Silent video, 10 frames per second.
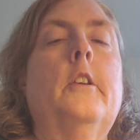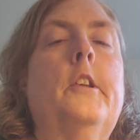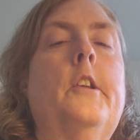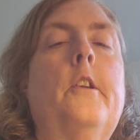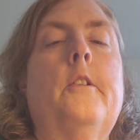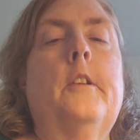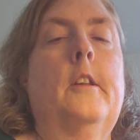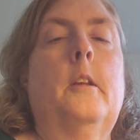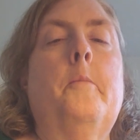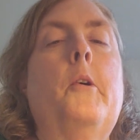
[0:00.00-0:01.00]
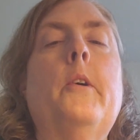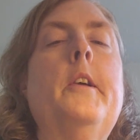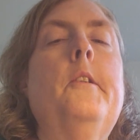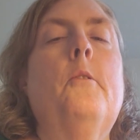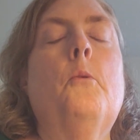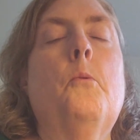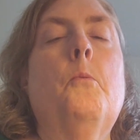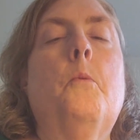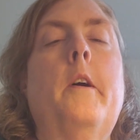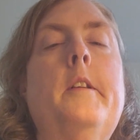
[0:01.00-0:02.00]
So, Spirit,
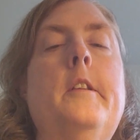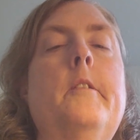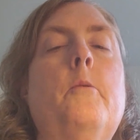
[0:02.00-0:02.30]
what